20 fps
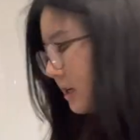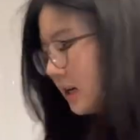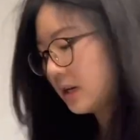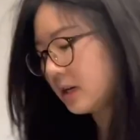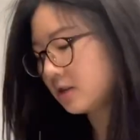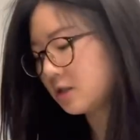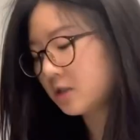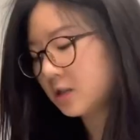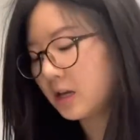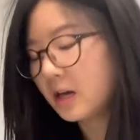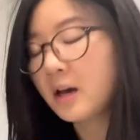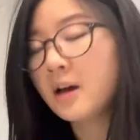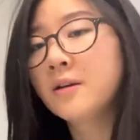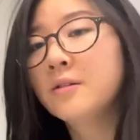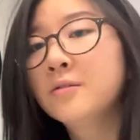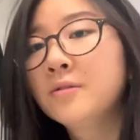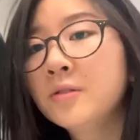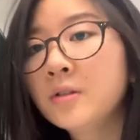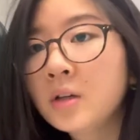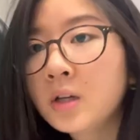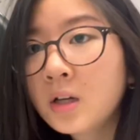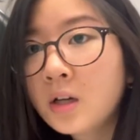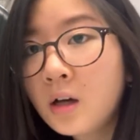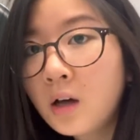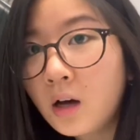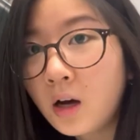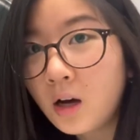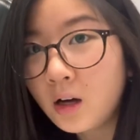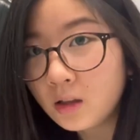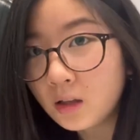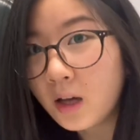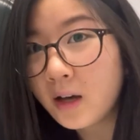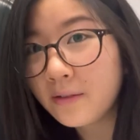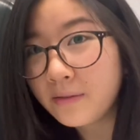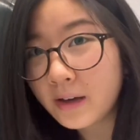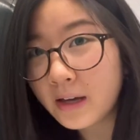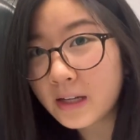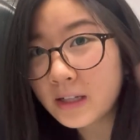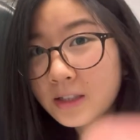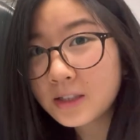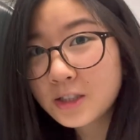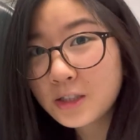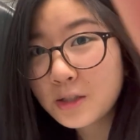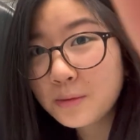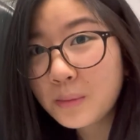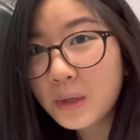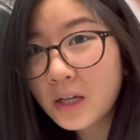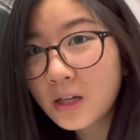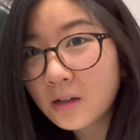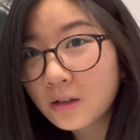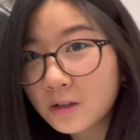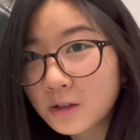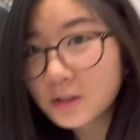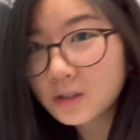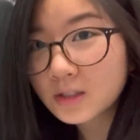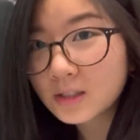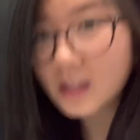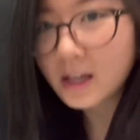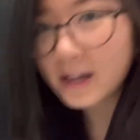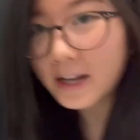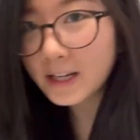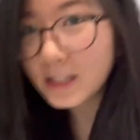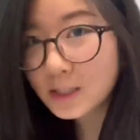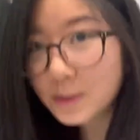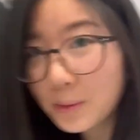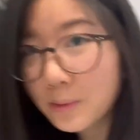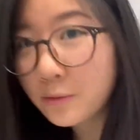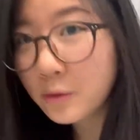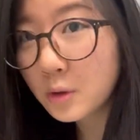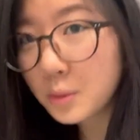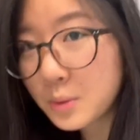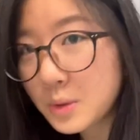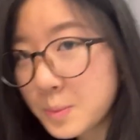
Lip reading: I actually have a lot of edits to make on our slides before we